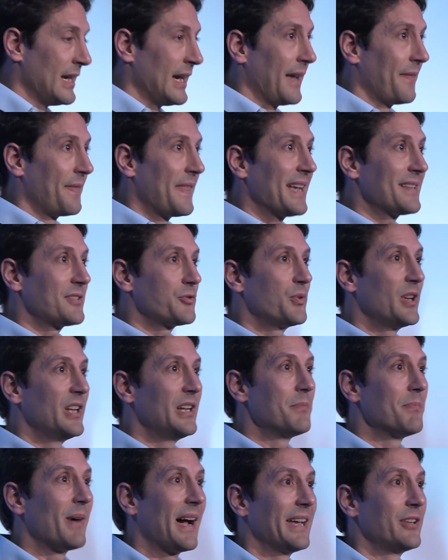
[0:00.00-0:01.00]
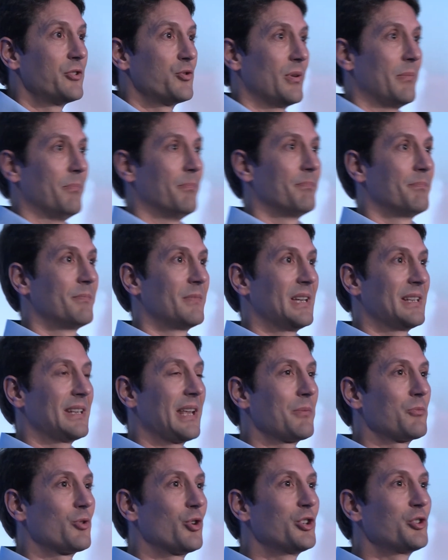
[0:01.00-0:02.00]
And that's really my dream. And
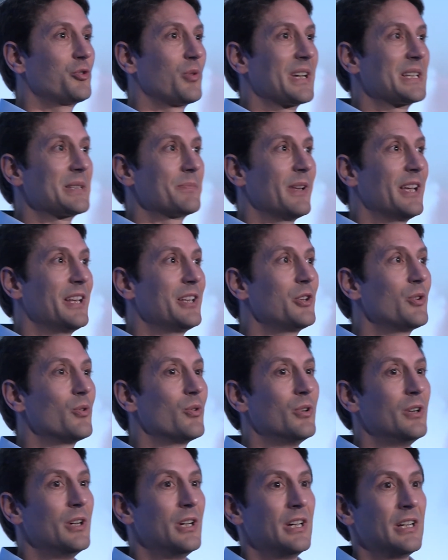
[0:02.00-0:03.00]
I'm going to explain you,